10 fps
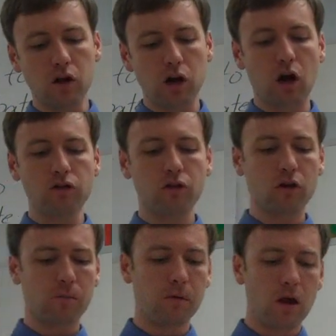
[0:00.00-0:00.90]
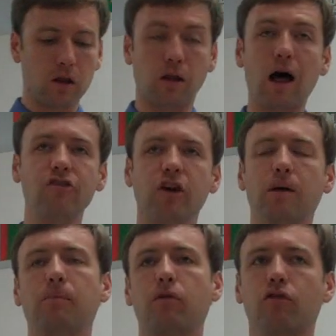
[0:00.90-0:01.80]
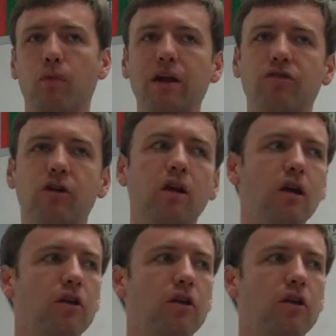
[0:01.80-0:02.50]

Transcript: you're going to also learn logic and persuasion.